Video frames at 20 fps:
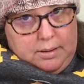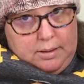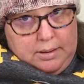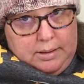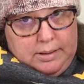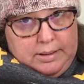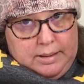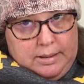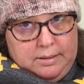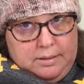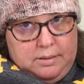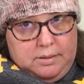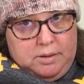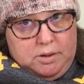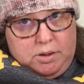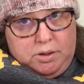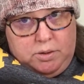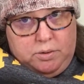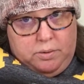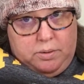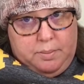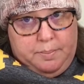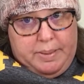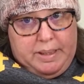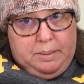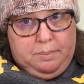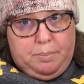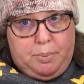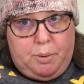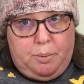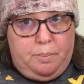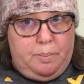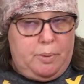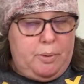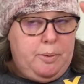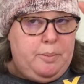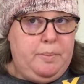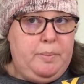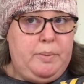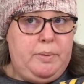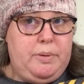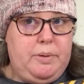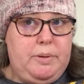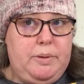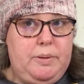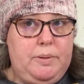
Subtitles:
then I just thought the pink pom-pom would